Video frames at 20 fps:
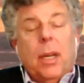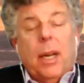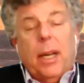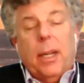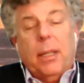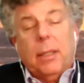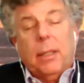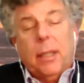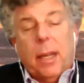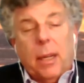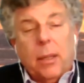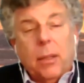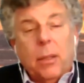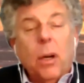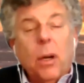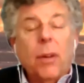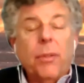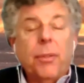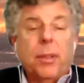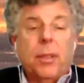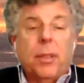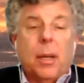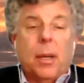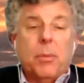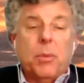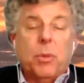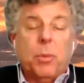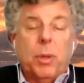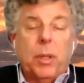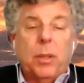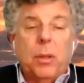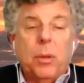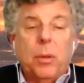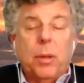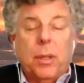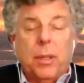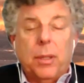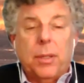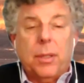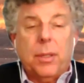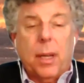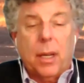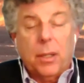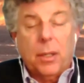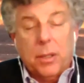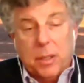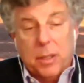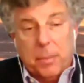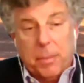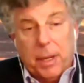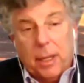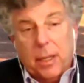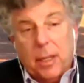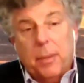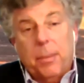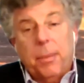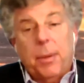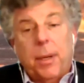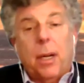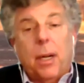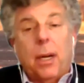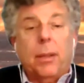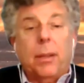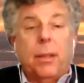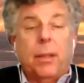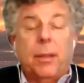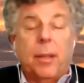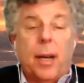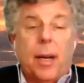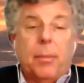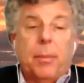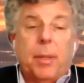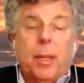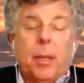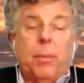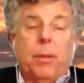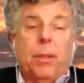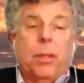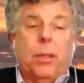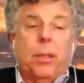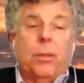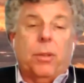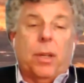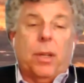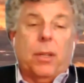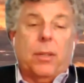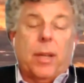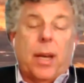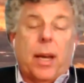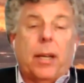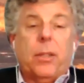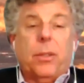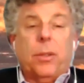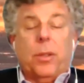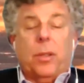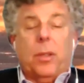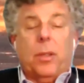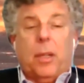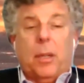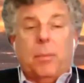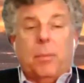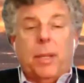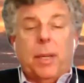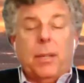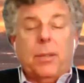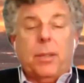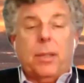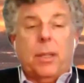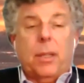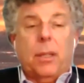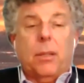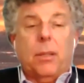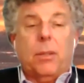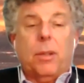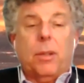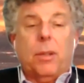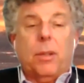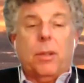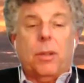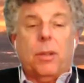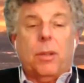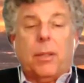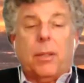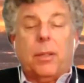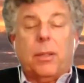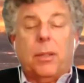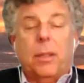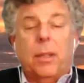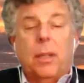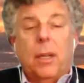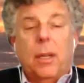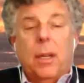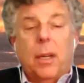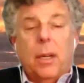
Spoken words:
and oftentimes we do it in stages depending upon the timetable of the transaction or the complexity of the transaction,